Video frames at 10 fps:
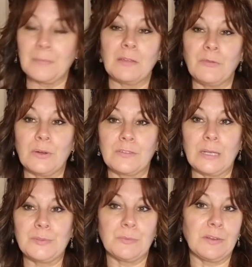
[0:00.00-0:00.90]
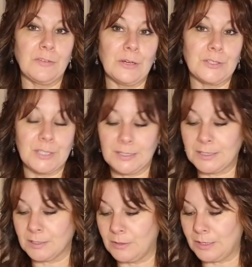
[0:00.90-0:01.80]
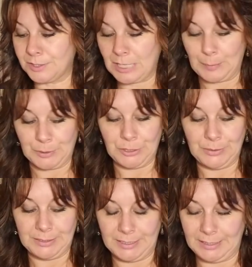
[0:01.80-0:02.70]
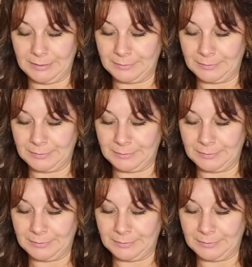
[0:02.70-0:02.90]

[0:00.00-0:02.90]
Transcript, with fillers: Four of Cups in reverse says it's lost opportunity.